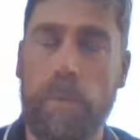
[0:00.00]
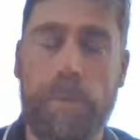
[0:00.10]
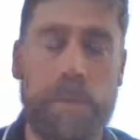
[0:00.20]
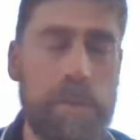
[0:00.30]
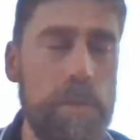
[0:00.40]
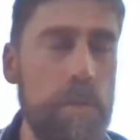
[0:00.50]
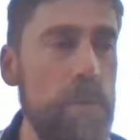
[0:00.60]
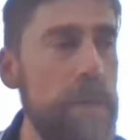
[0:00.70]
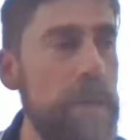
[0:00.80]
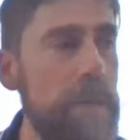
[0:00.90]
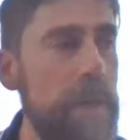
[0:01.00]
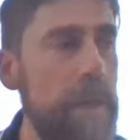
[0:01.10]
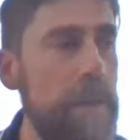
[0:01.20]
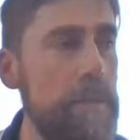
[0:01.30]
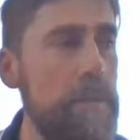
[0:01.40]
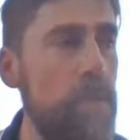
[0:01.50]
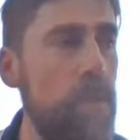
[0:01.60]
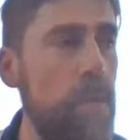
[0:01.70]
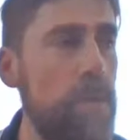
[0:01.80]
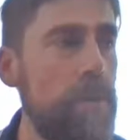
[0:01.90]
were just looking at
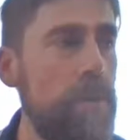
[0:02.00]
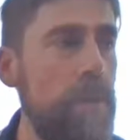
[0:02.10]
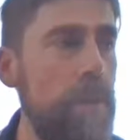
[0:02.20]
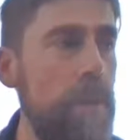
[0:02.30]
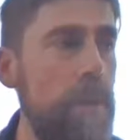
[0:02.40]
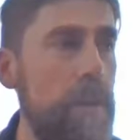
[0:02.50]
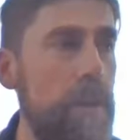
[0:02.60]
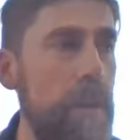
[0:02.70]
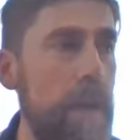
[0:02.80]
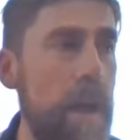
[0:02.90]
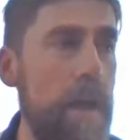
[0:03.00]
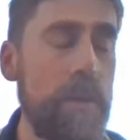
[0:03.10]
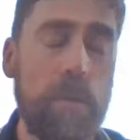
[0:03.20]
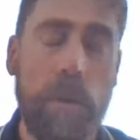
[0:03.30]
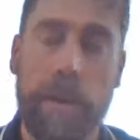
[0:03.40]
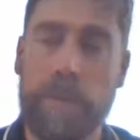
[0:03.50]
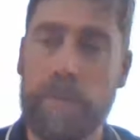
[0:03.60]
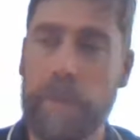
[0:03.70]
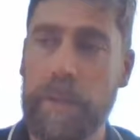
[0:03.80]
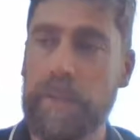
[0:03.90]
what other
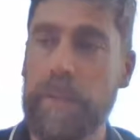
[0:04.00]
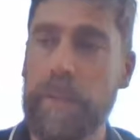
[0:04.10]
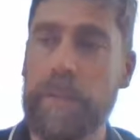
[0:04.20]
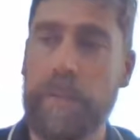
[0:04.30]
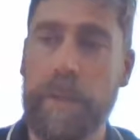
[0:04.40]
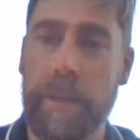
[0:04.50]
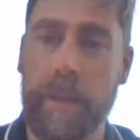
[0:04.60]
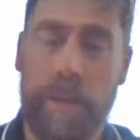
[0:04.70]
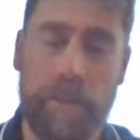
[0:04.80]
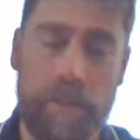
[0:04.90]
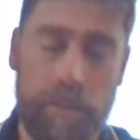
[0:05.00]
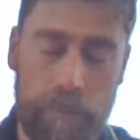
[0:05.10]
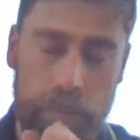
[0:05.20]
ways we can test pH?